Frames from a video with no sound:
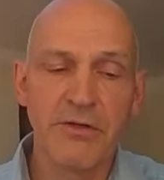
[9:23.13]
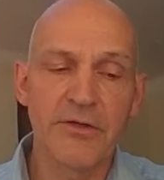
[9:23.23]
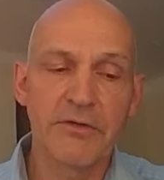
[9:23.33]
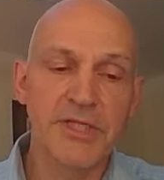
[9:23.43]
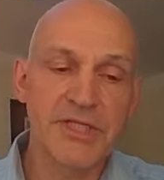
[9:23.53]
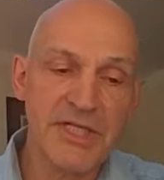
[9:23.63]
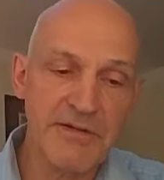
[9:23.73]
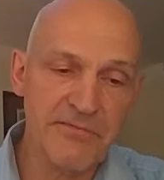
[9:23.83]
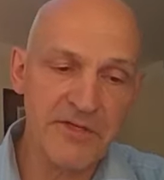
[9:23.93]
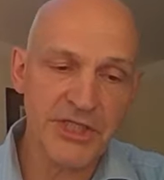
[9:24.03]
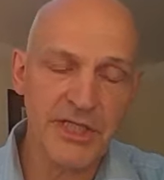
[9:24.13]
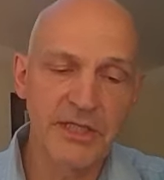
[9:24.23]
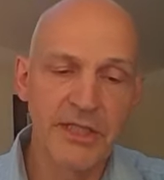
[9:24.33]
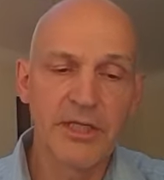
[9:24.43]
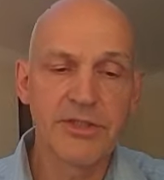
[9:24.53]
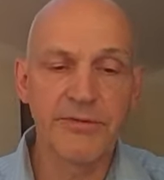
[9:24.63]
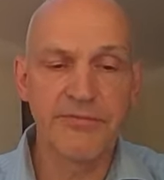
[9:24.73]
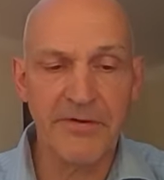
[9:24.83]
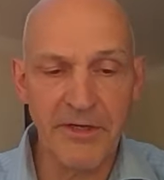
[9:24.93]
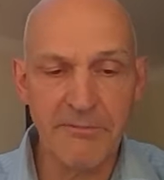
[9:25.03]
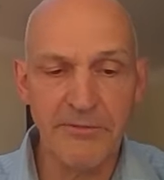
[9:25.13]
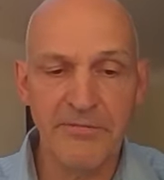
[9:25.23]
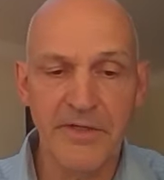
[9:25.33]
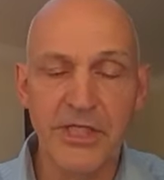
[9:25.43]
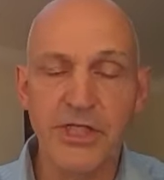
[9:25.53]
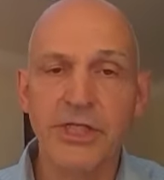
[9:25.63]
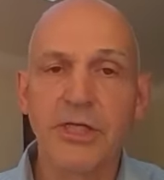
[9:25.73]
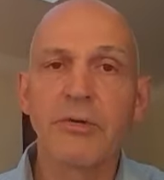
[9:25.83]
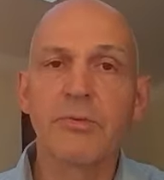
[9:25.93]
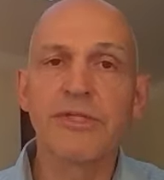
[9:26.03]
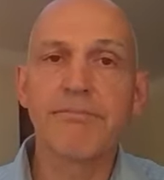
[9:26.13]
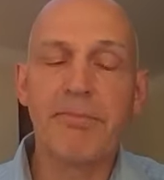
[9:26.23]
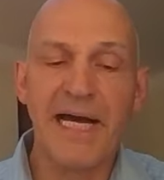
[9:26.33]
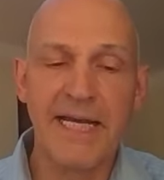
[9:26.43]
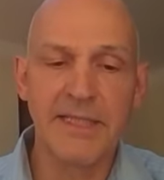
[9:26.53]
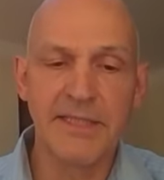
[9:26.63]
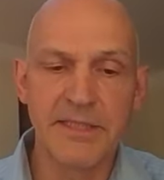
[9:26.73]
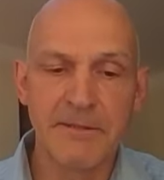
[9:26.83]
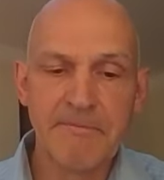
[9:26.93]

from sea fishing to farmed fish was banned